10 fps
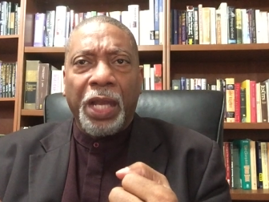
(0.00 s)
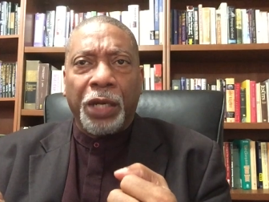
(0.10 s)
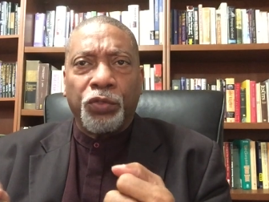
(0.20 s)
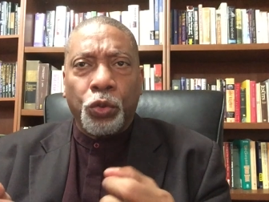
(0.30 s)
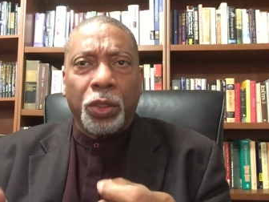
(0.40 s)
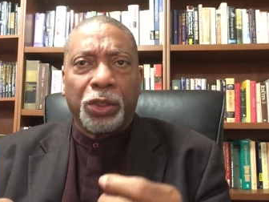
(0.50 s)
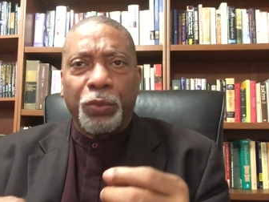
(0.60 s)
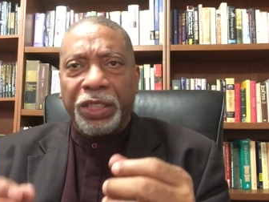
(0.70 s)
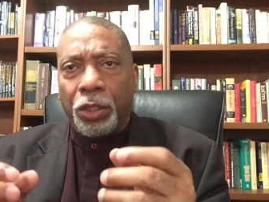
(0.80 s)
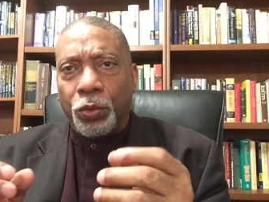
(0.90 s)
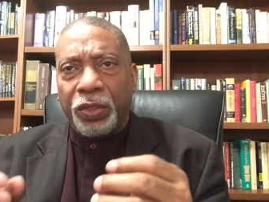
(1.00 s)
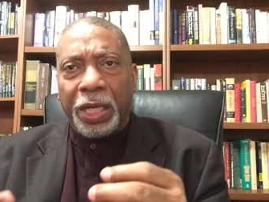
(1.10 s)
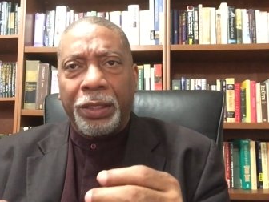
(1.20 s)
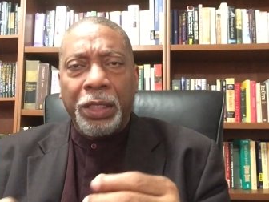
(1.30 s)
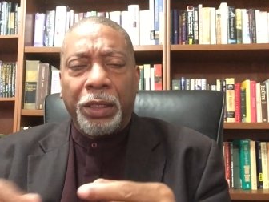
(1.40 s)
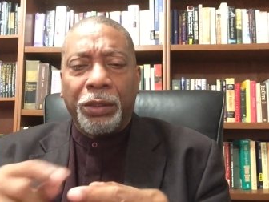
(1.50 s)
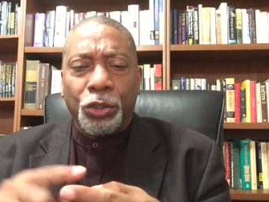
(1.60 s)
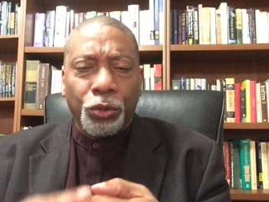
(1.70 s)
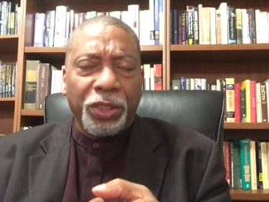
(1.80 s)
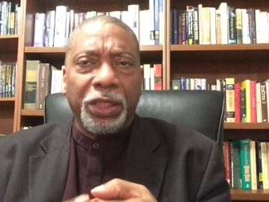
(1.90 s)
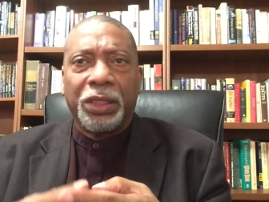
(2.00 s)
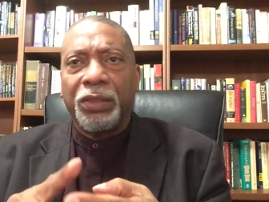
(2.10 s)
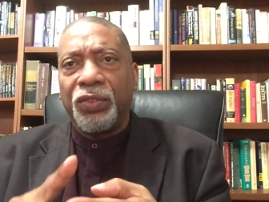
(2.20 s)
And of course, we know that the goodness